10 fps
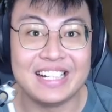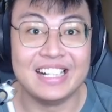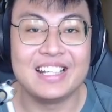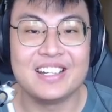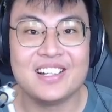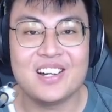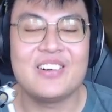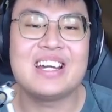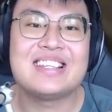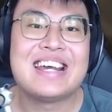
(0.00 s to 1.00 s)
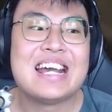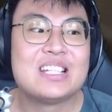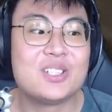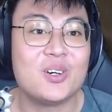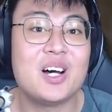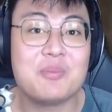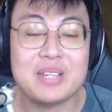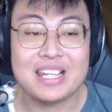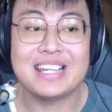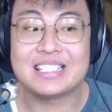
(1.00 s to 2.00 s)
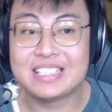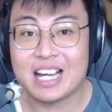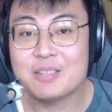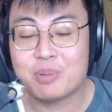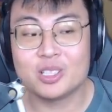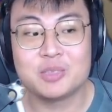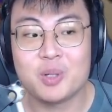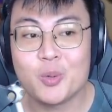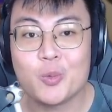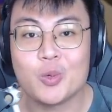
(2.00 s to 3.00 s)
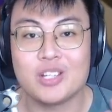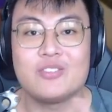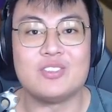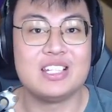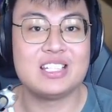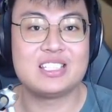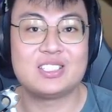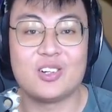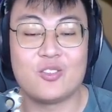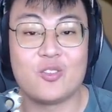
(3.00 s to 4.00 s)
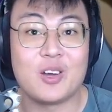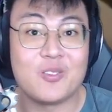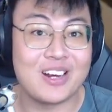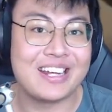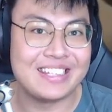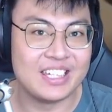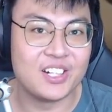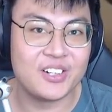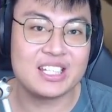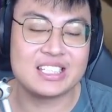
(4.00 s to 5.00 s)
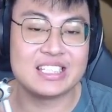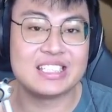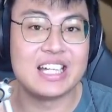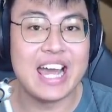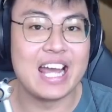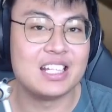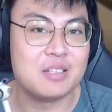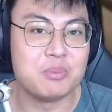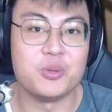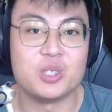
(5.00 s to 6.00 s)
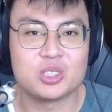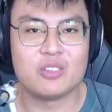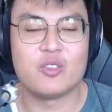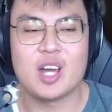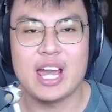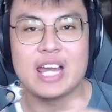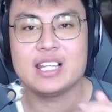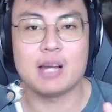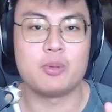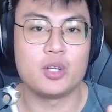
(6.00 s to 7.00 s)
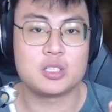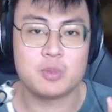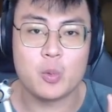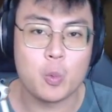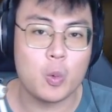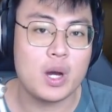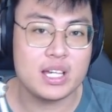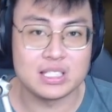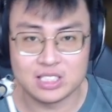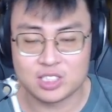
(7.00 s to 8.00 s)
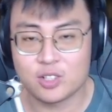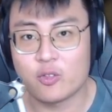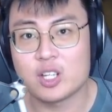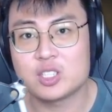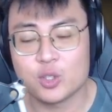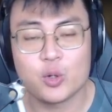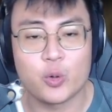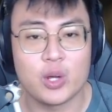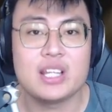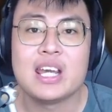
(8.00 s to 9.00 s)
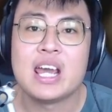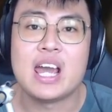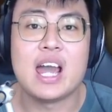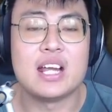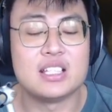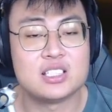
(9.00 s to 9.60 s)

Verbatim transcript: earlier, alright, so it is done possible with this software right here, alright. This is the AnyMiro software, and I'm going to explain why is this software so great and is